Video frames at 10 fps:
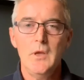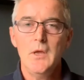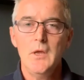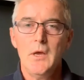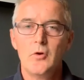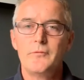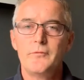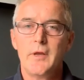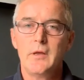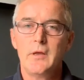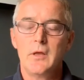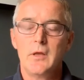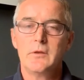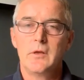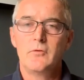And hopefully
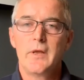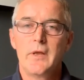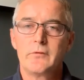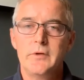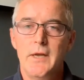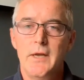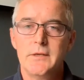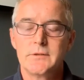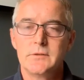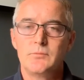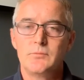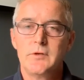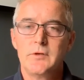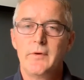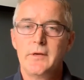in the next 3 days, and
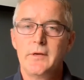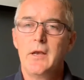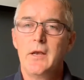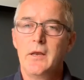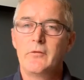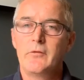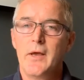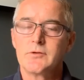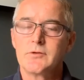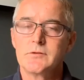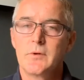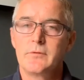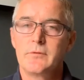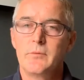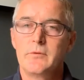when you've had any interactions
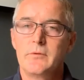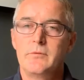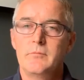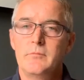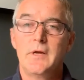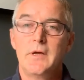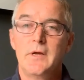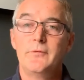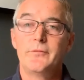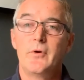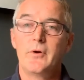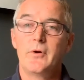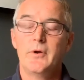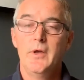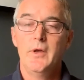with myself
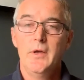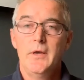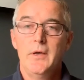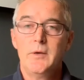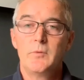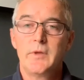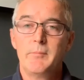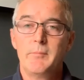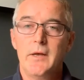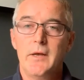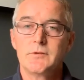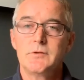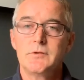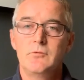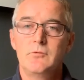or anyone within Enhance,
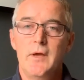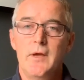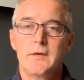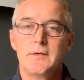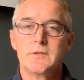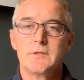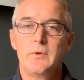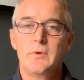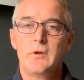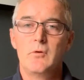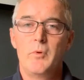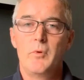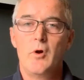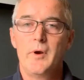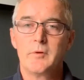that you recognise that we
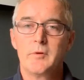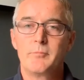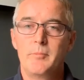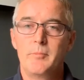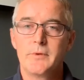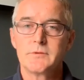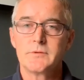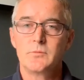operate with purpose.